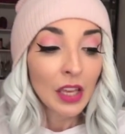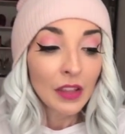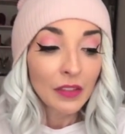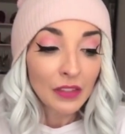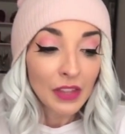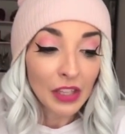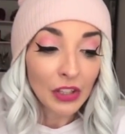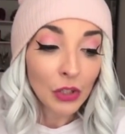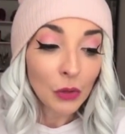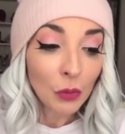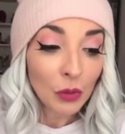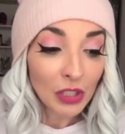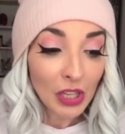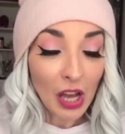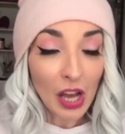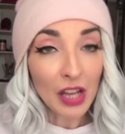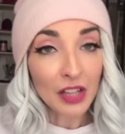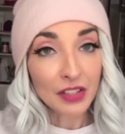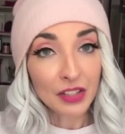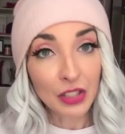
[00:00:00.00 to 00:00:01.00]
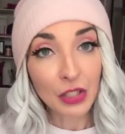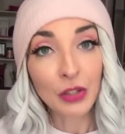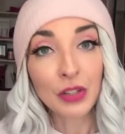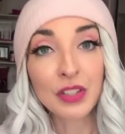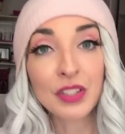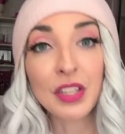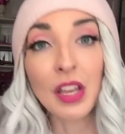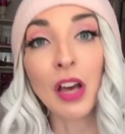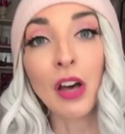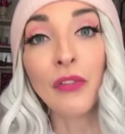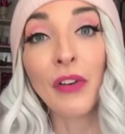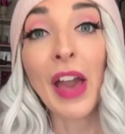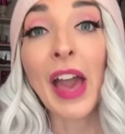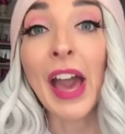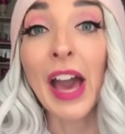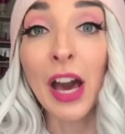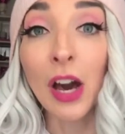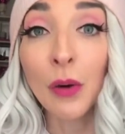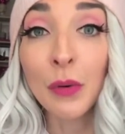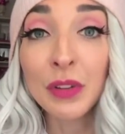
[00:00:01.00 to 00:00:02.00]
Then you want to ask yourself,
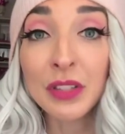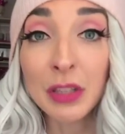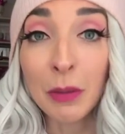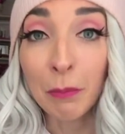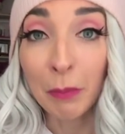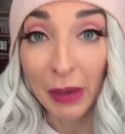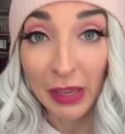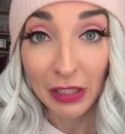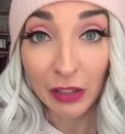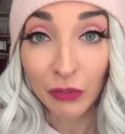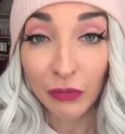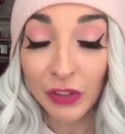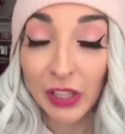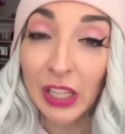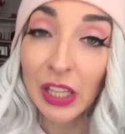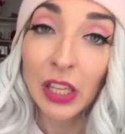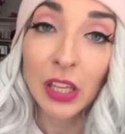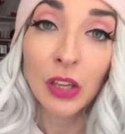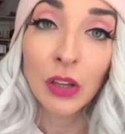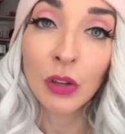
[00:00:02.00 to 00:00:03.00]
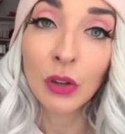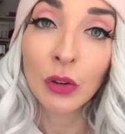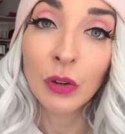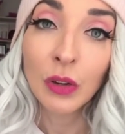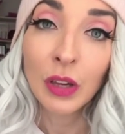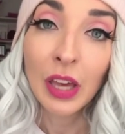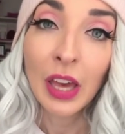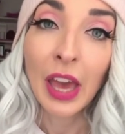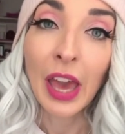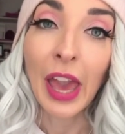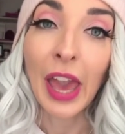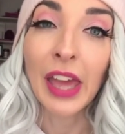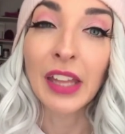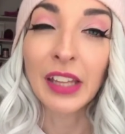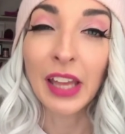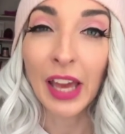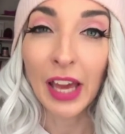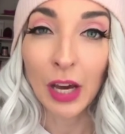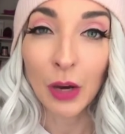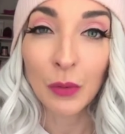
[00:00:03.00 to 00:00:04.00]
how is it benefiting you?
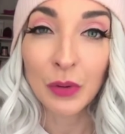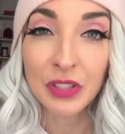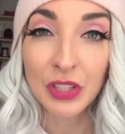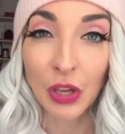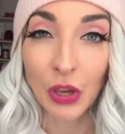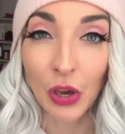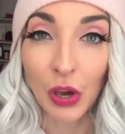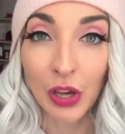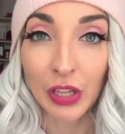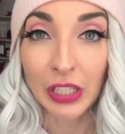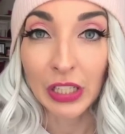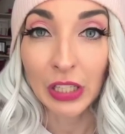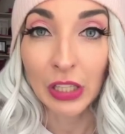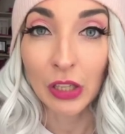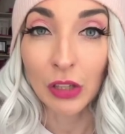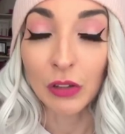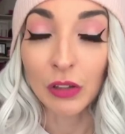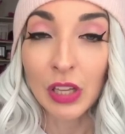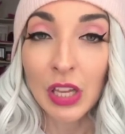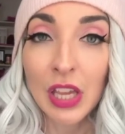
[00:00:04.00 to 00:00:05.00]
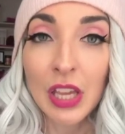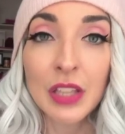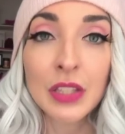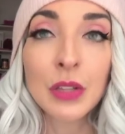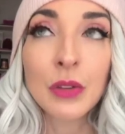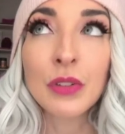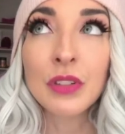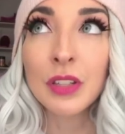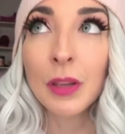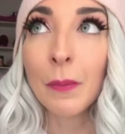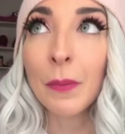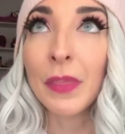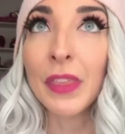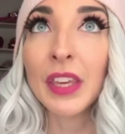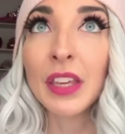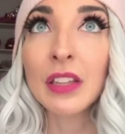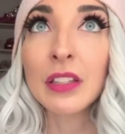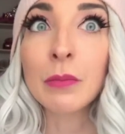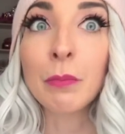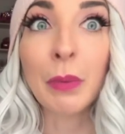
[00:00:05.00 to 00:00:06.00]
and how is it hurting you? So some
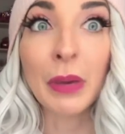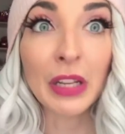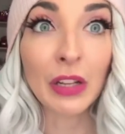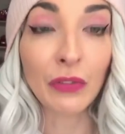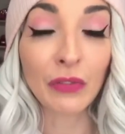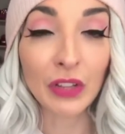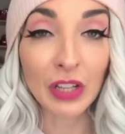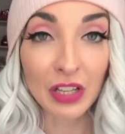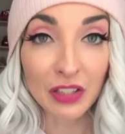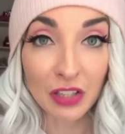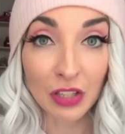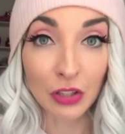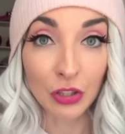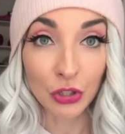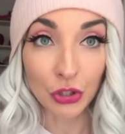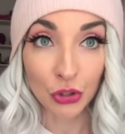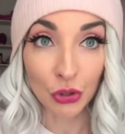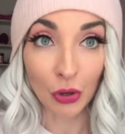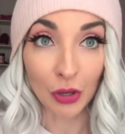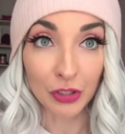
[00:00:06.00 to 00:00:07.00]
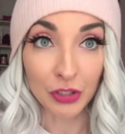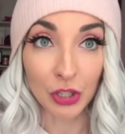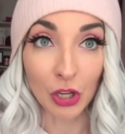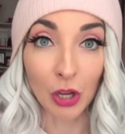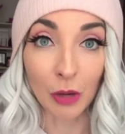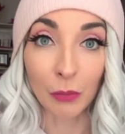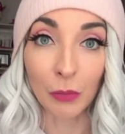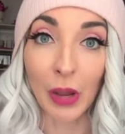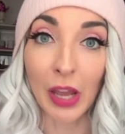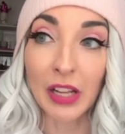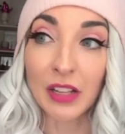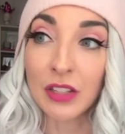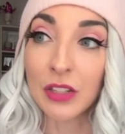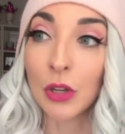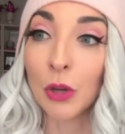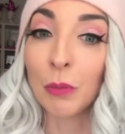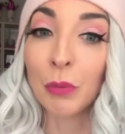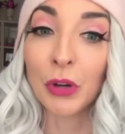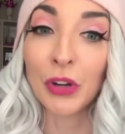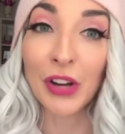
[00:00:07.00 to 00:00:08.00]
things benefit us in the short term, right?
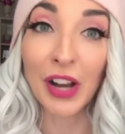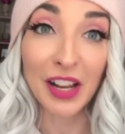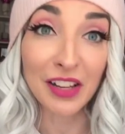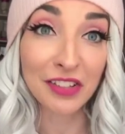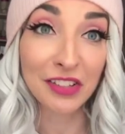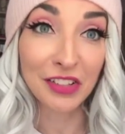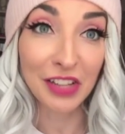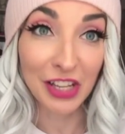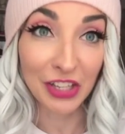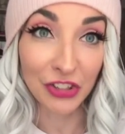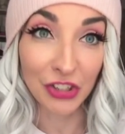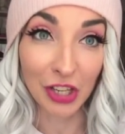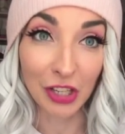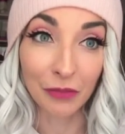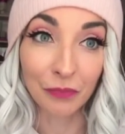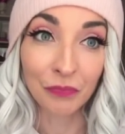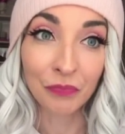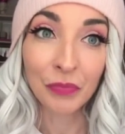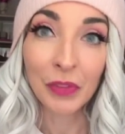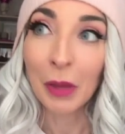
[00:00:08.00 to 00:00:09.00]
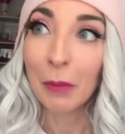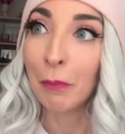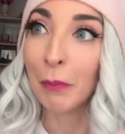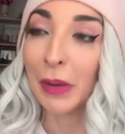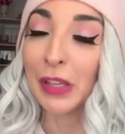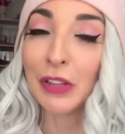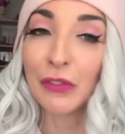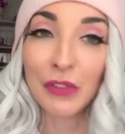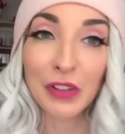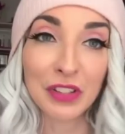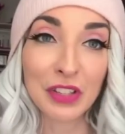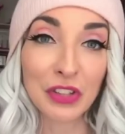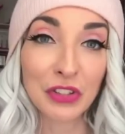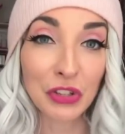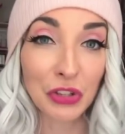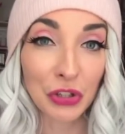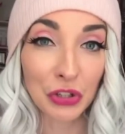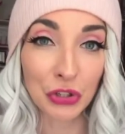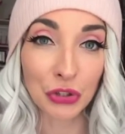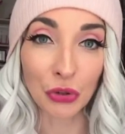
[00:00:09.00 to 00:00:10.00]
So procrastination benefits us
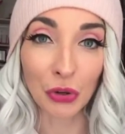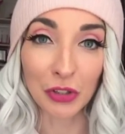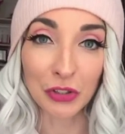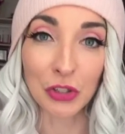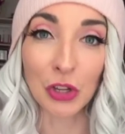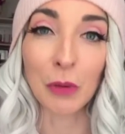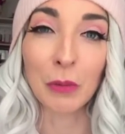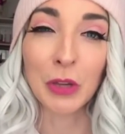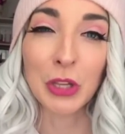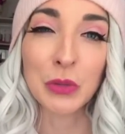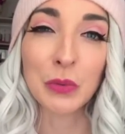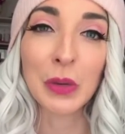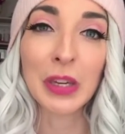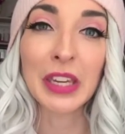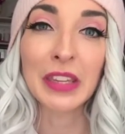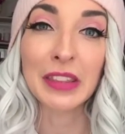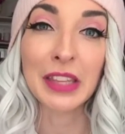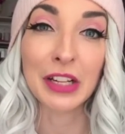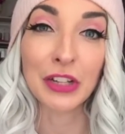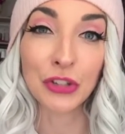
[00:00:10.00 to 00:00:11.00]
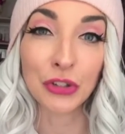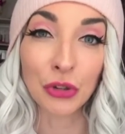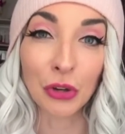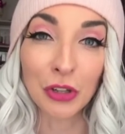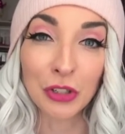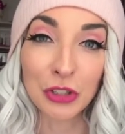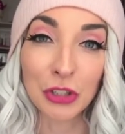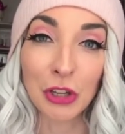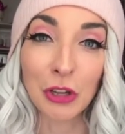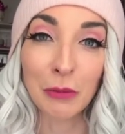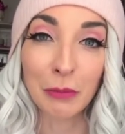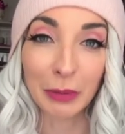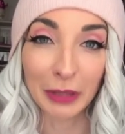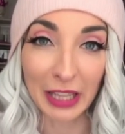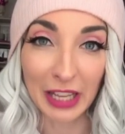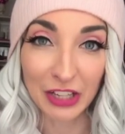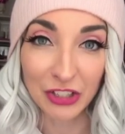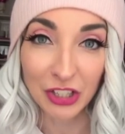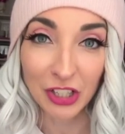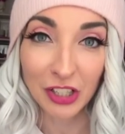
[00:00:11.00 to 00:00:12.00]
in the short term because we get that short-term
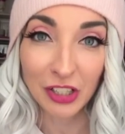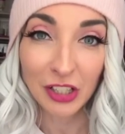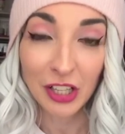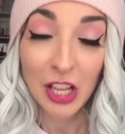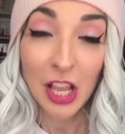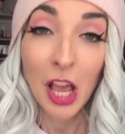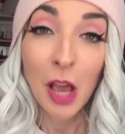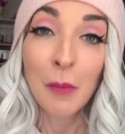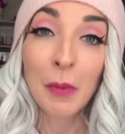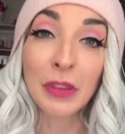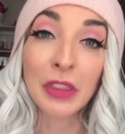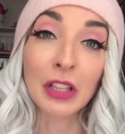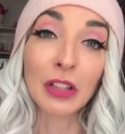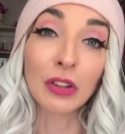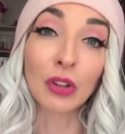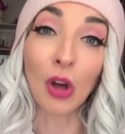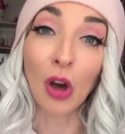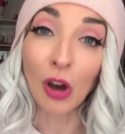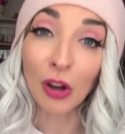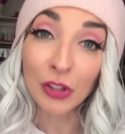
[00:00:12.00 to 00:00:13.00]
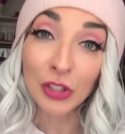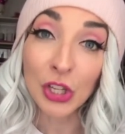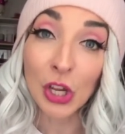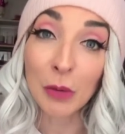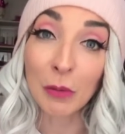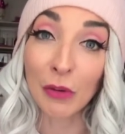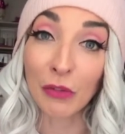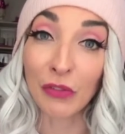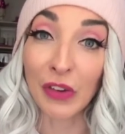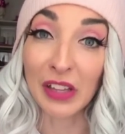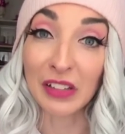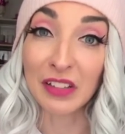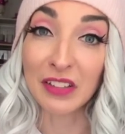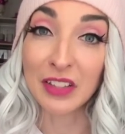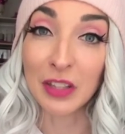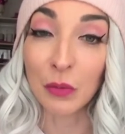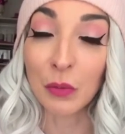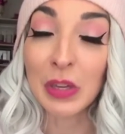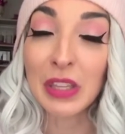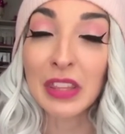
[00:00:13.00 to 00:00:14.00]
pleasure, but the long-term effect is
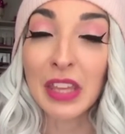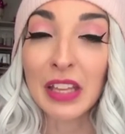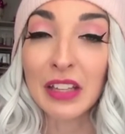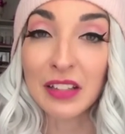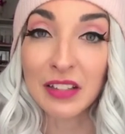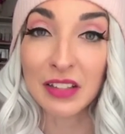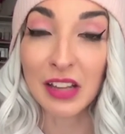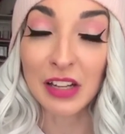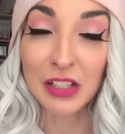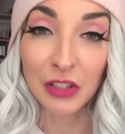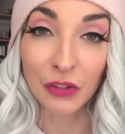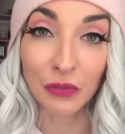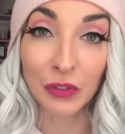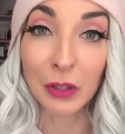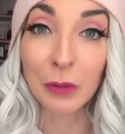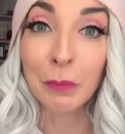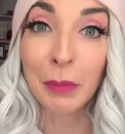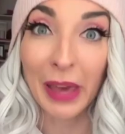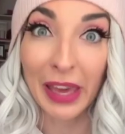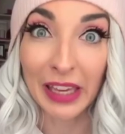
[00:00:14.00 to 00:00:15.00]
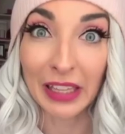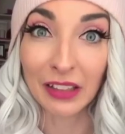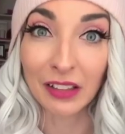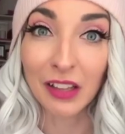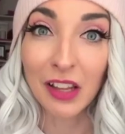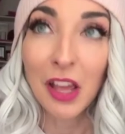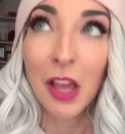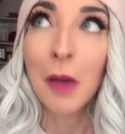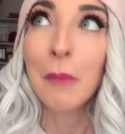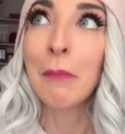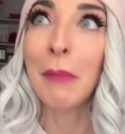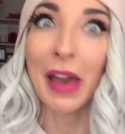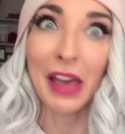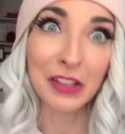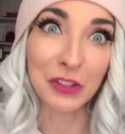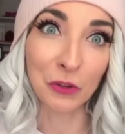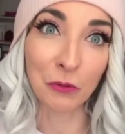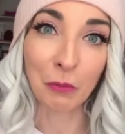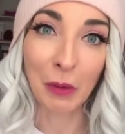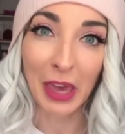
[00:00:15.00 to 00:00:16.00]
that we then start to feel pain,
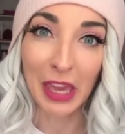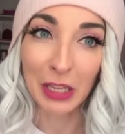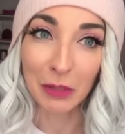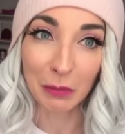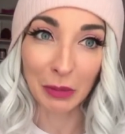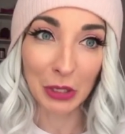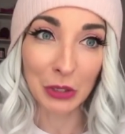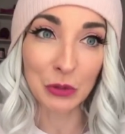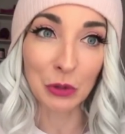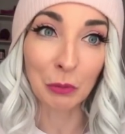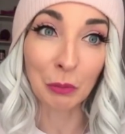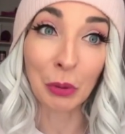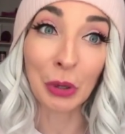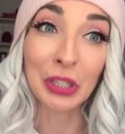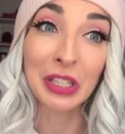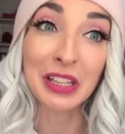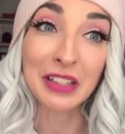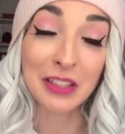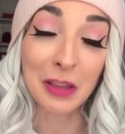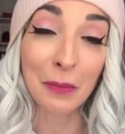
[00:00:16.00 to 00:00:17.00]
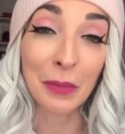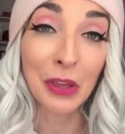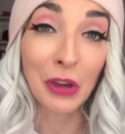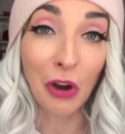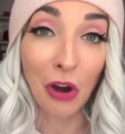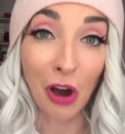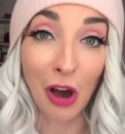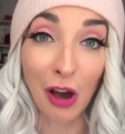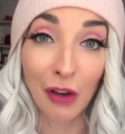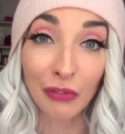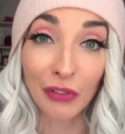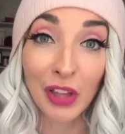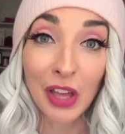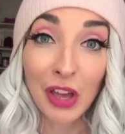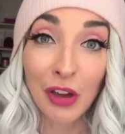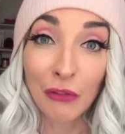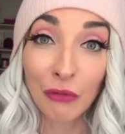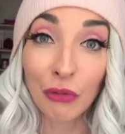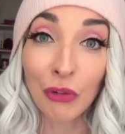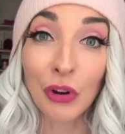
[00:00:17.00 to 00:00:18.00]
massive pain, because we're putting something off
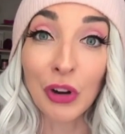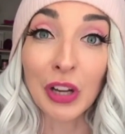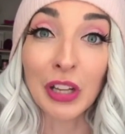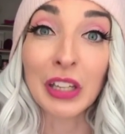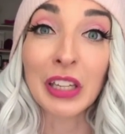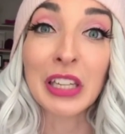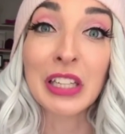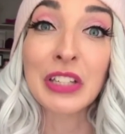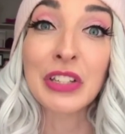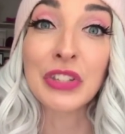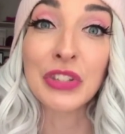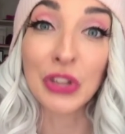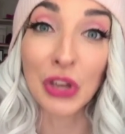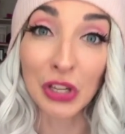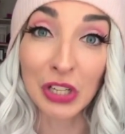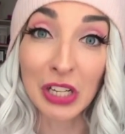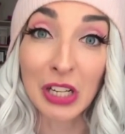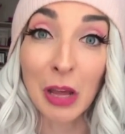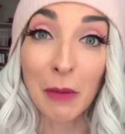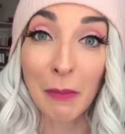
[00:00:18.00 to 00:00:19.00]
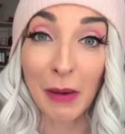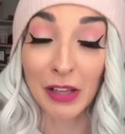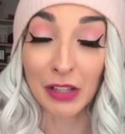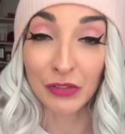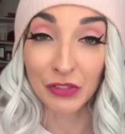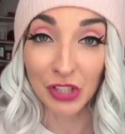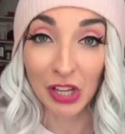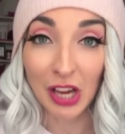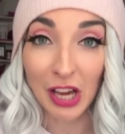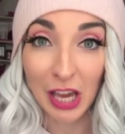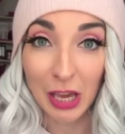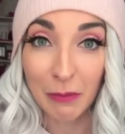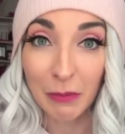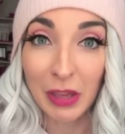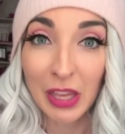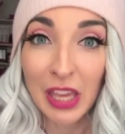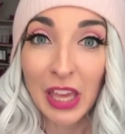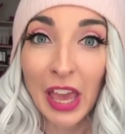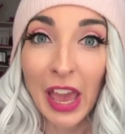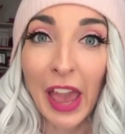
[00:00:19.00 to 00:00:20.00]
for a concerted amount of time,
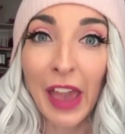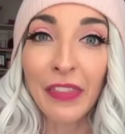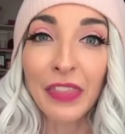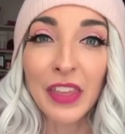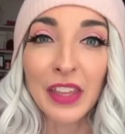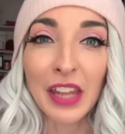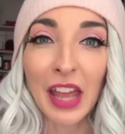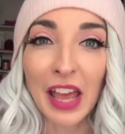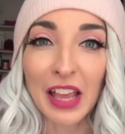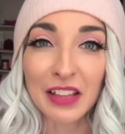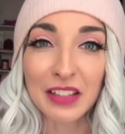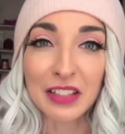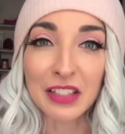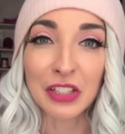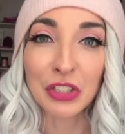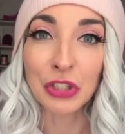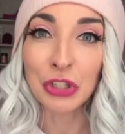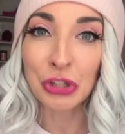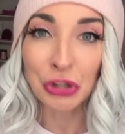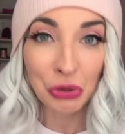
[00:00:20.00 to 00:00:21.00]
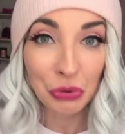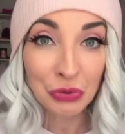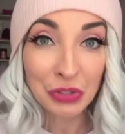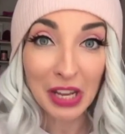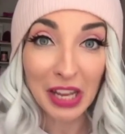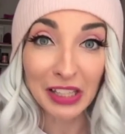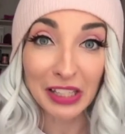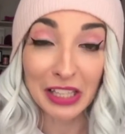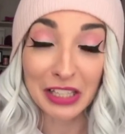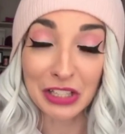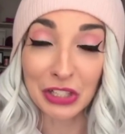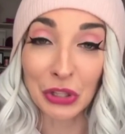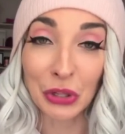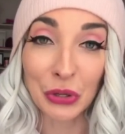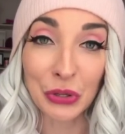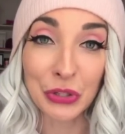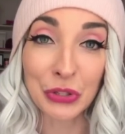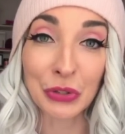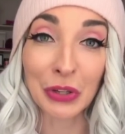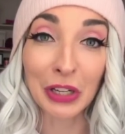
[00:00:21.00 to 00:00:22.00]
and then as the due date gets
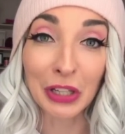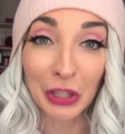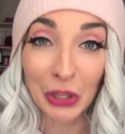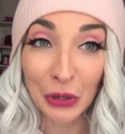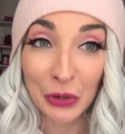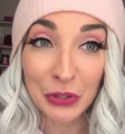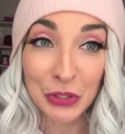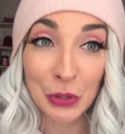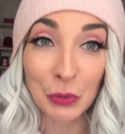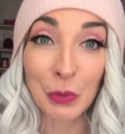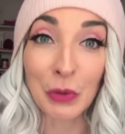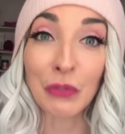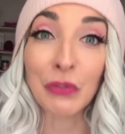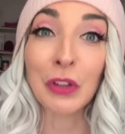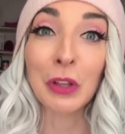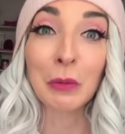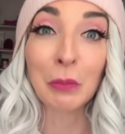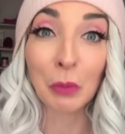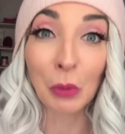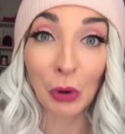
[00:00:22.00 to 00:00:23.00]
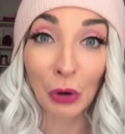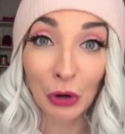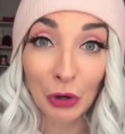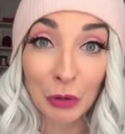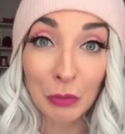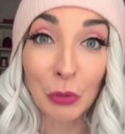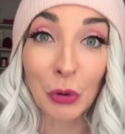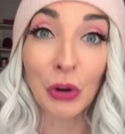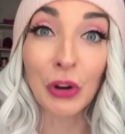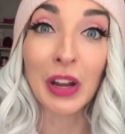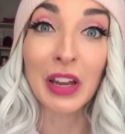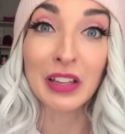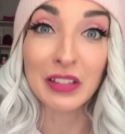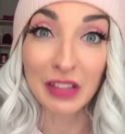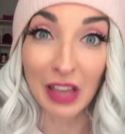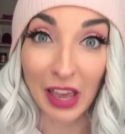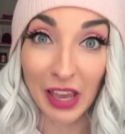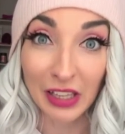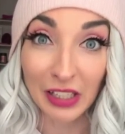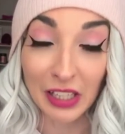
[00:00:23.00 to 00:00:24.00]
closer and closer, we feel more and more
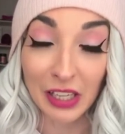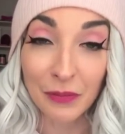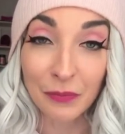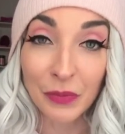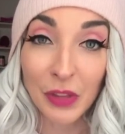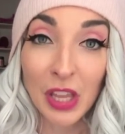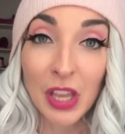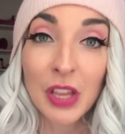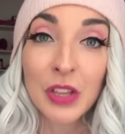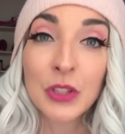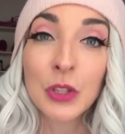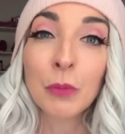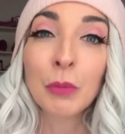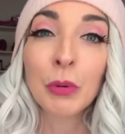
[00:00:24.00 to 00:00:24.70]
anxiety. So